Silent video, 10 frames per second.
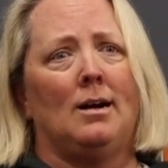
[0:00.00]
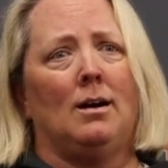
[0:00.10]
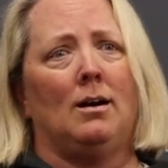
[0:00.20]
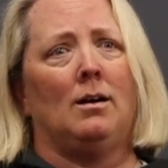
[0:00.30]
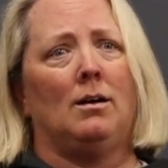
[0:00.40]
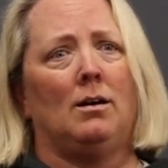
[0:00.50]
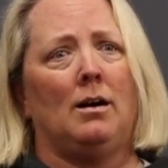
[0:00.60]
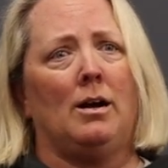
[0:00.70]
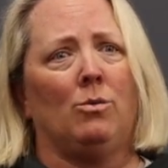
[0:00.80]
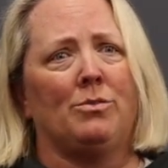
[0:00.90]

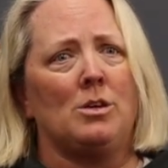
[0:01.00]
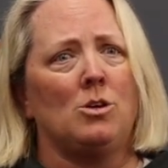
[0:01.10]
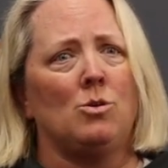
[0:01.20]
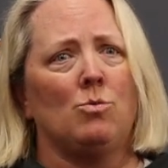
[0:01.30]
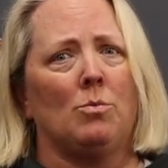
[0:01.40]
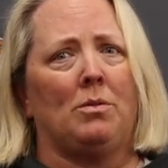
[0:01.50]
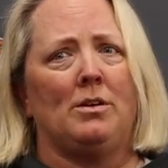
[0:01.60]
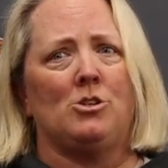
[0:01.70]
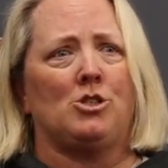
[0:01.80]
I don't think you replace